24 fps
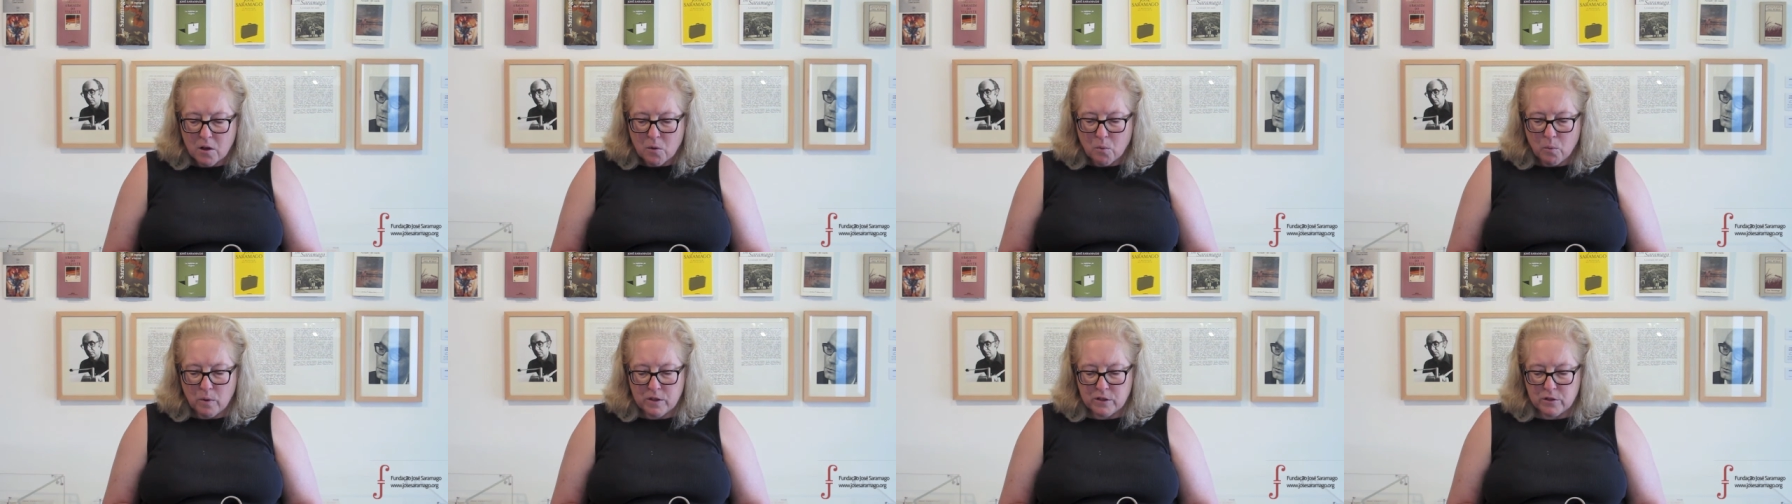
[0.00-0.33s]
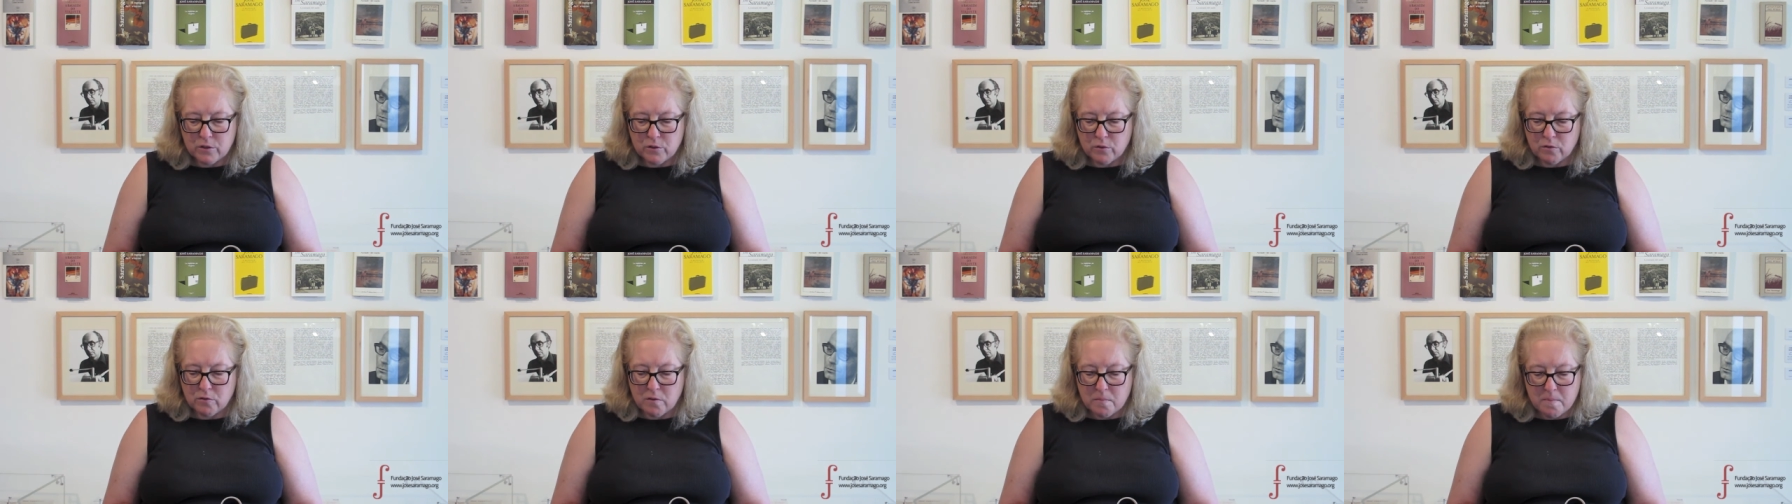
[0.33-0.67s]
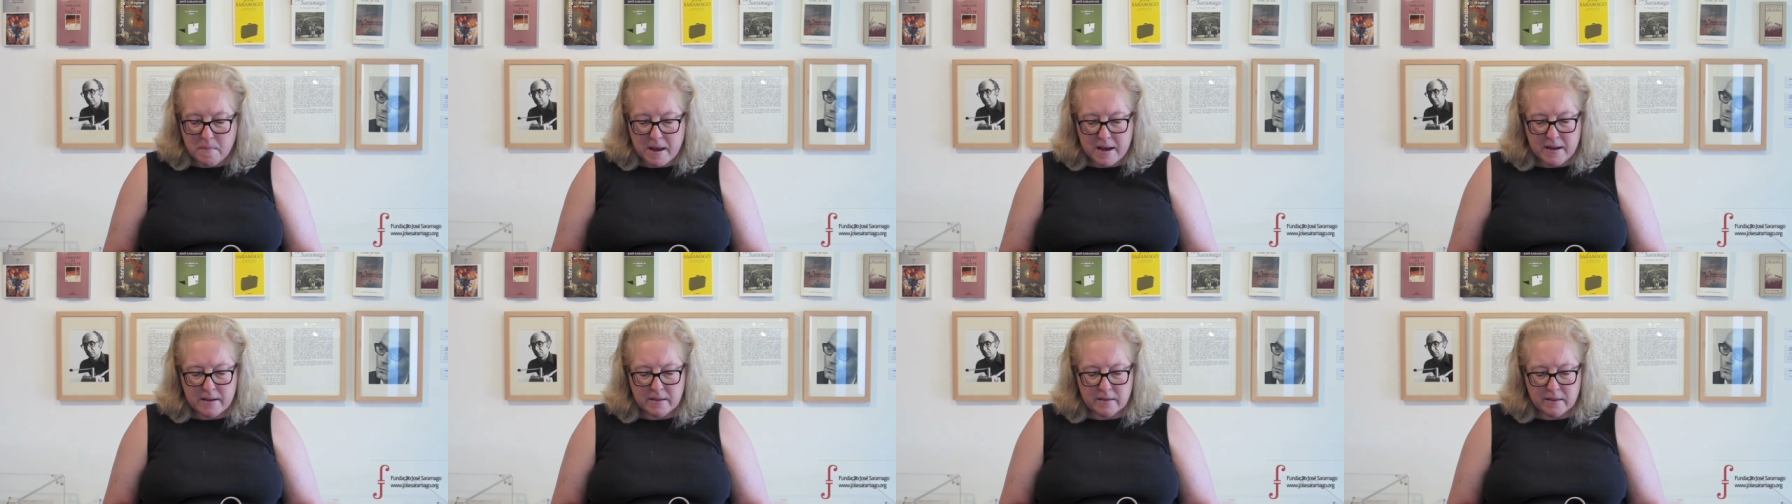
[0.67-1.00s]
was to
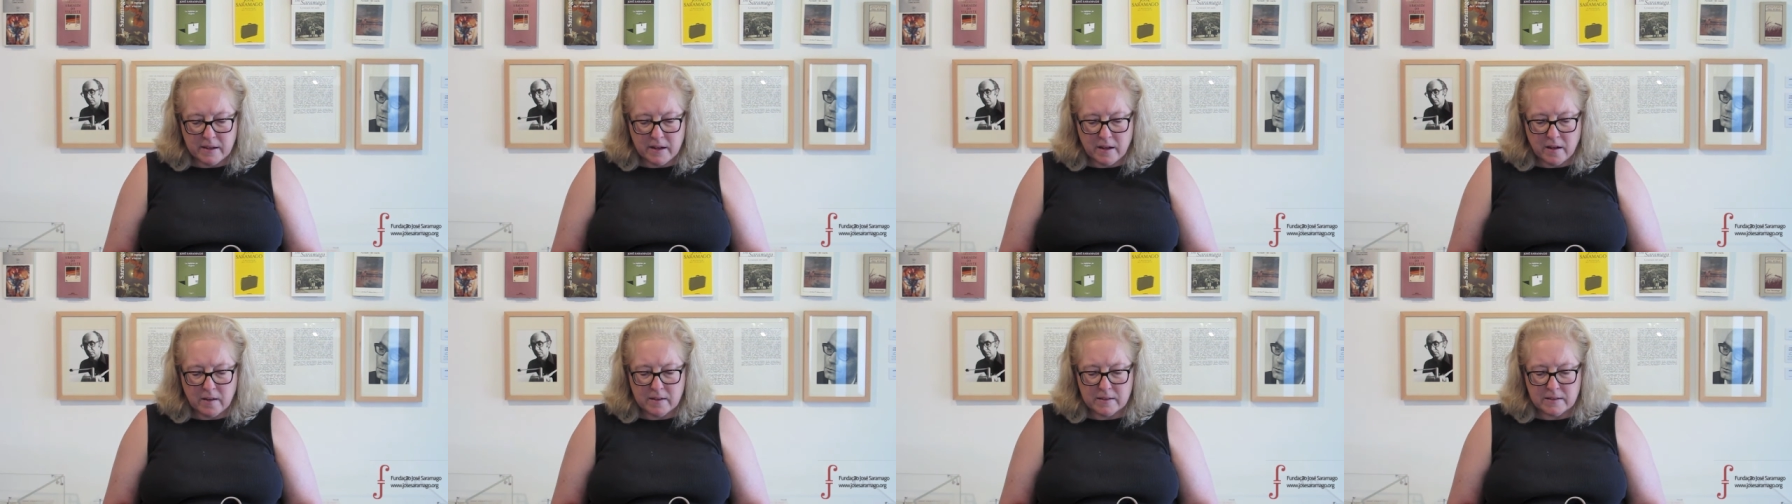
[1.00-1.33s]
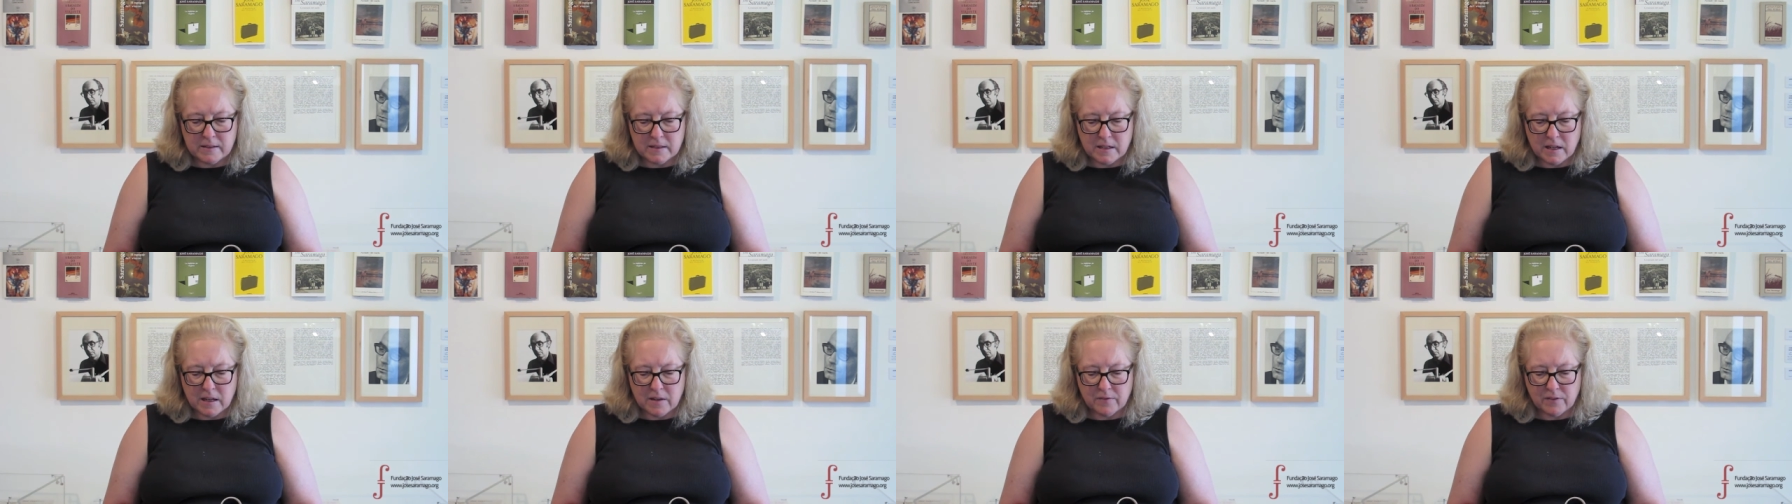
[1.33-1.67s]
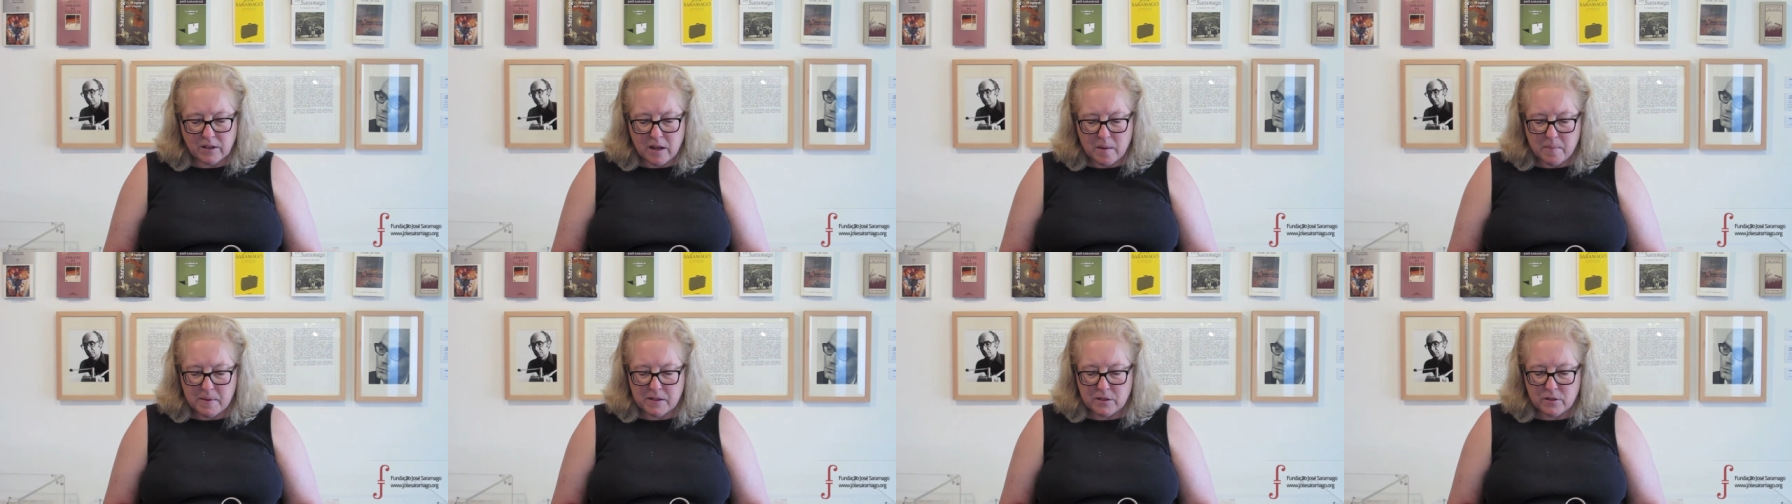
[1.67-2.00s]
remain there instead of
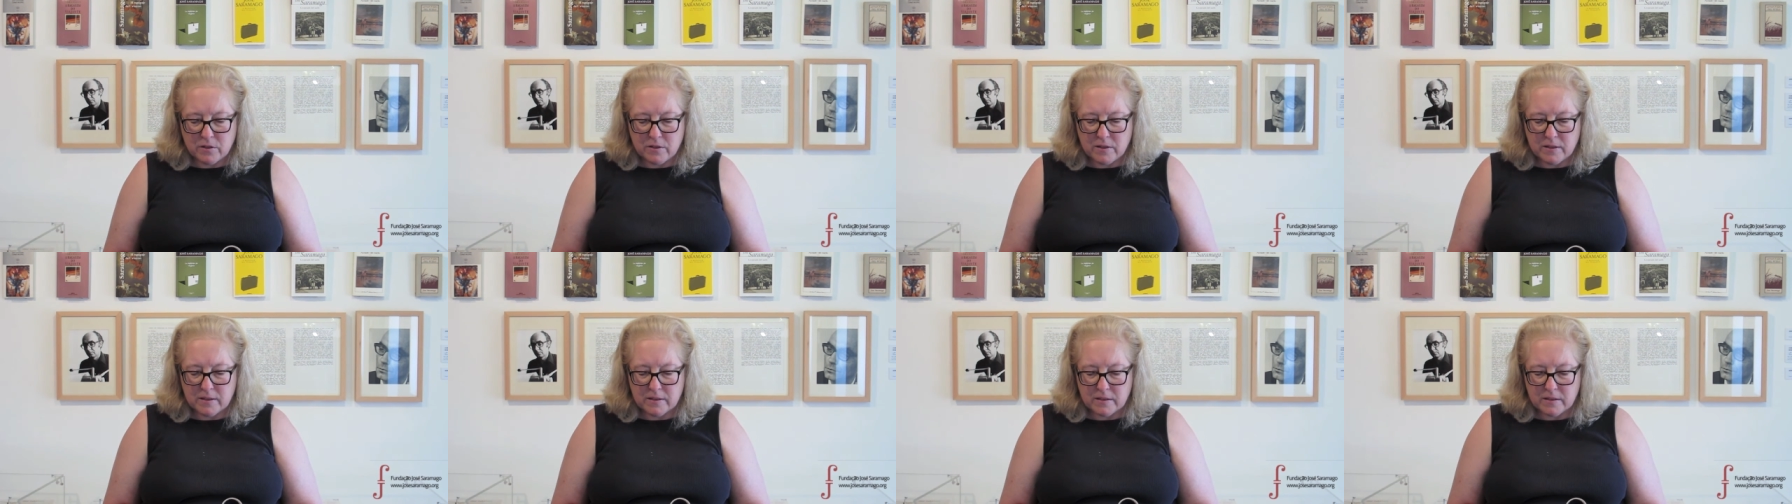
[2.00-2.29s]
coming to the